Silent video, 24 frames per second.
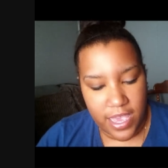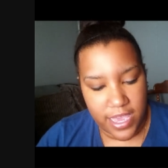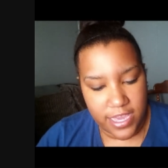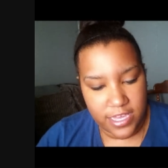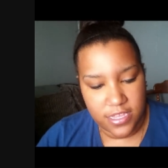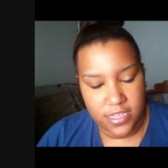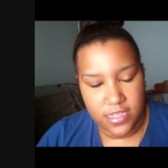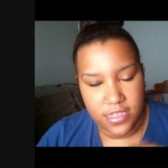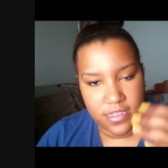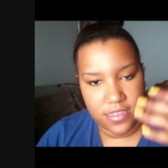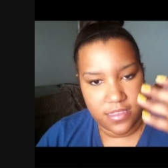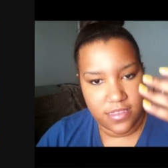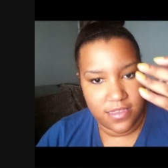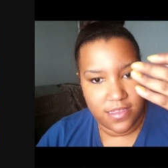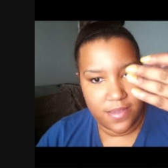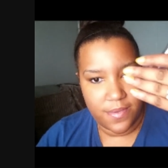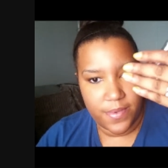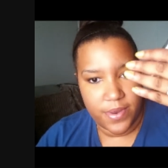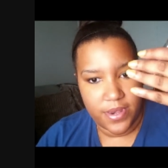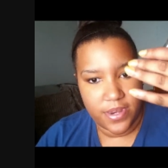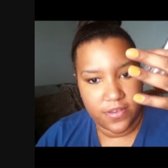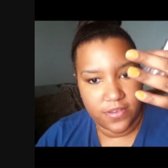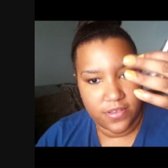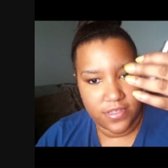I actually
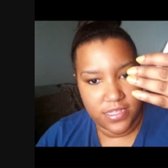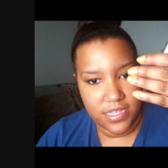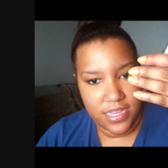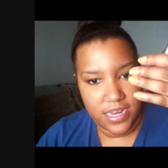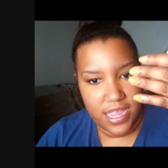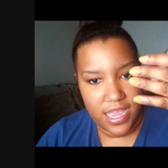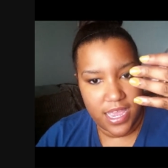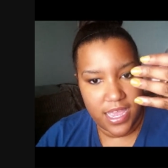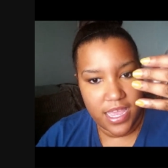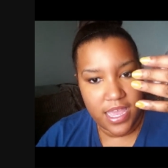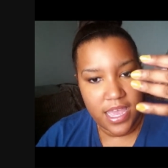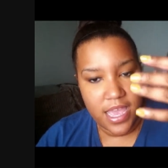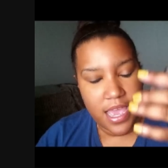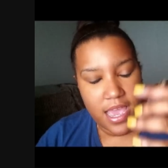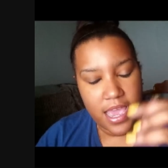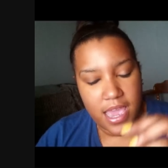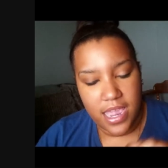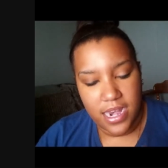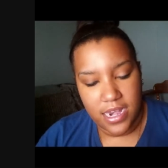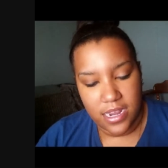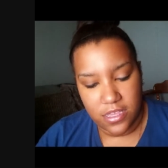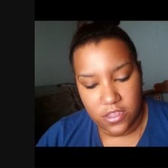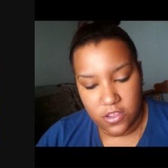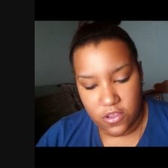did my nails today
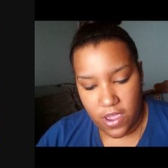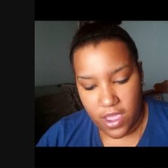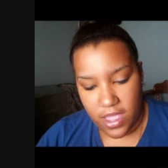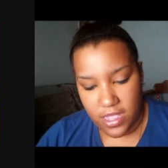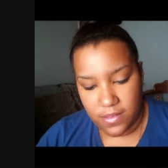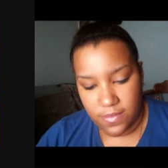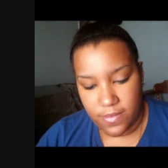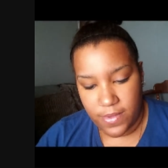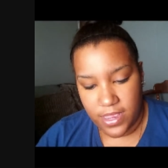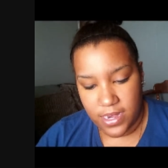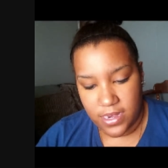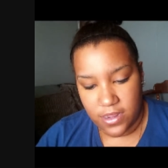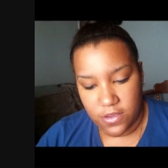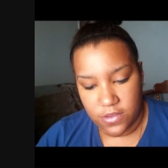and it dried my